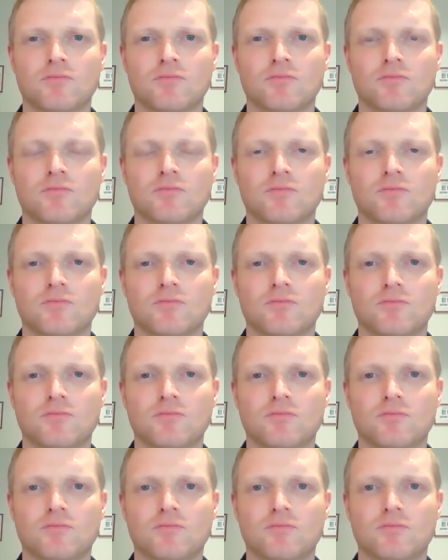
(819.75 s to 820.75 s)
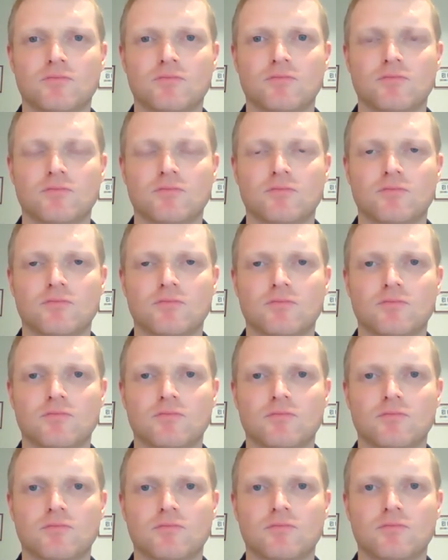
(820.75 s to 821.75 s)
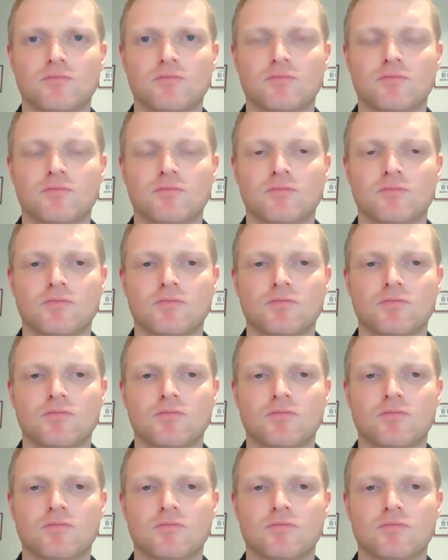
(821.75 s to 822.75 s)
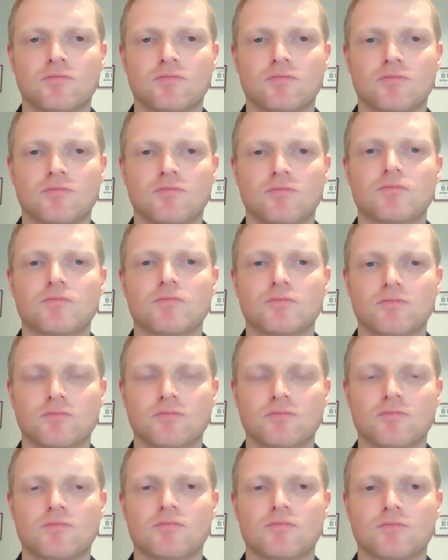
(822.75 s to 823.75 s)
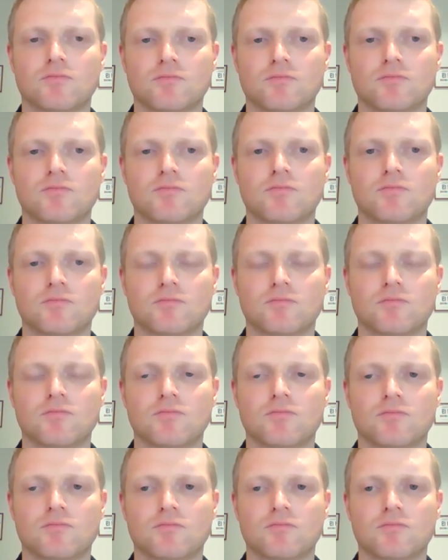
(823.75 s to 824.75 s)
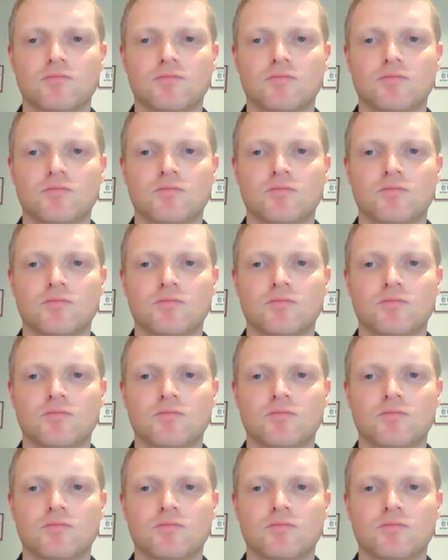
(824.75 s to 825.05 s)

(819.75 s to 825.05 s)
(silent)